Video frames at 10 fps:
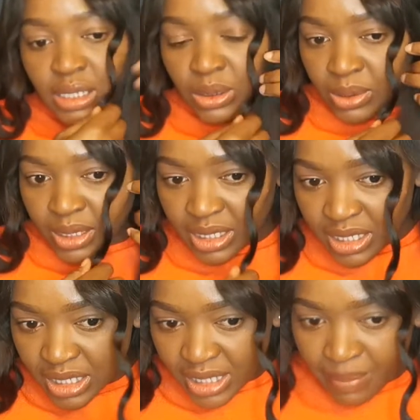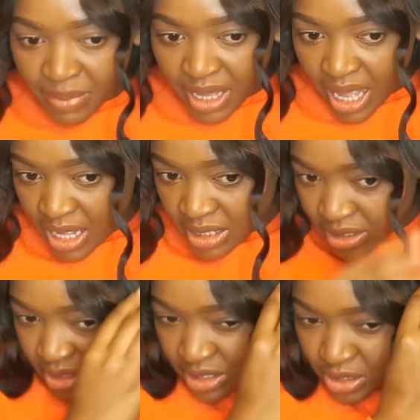it's just something
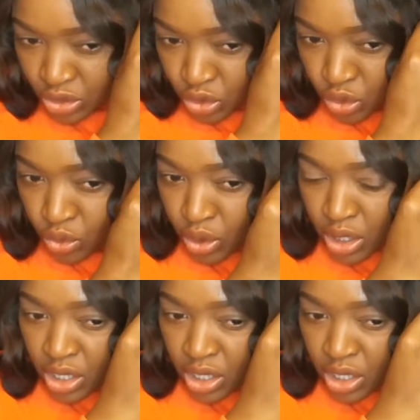else, you know.